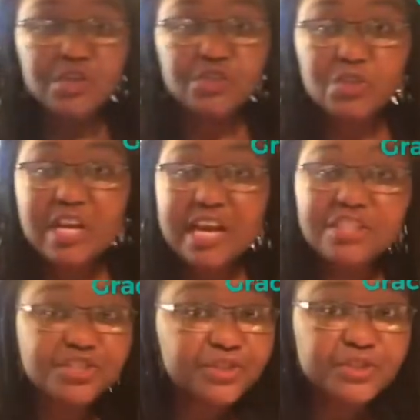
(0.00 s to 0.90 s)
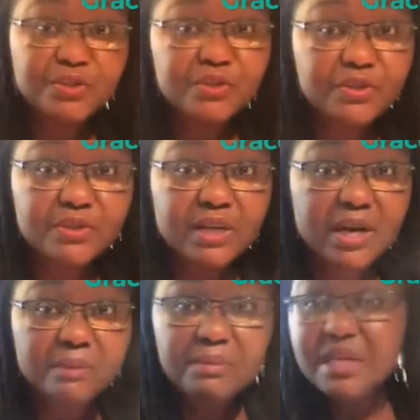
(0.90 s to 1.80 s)
You can just use
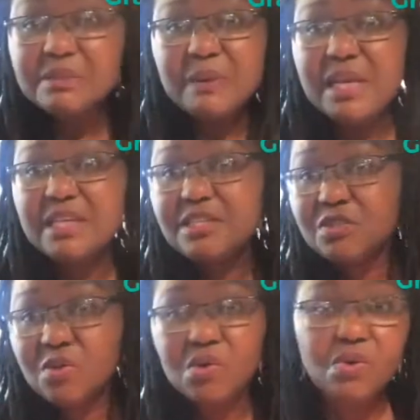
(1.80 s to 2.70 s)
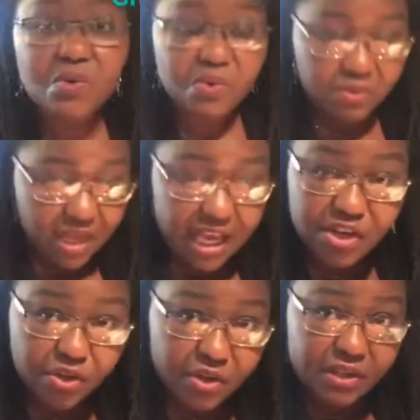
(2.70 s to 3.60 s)
mixed beans or
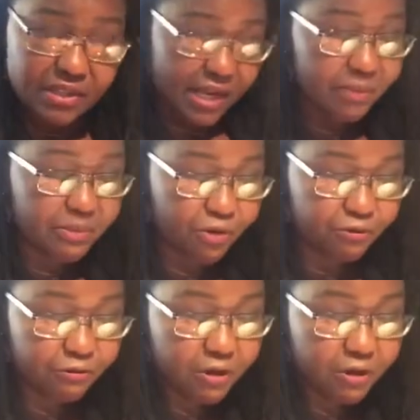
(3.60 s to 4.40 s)
any other type of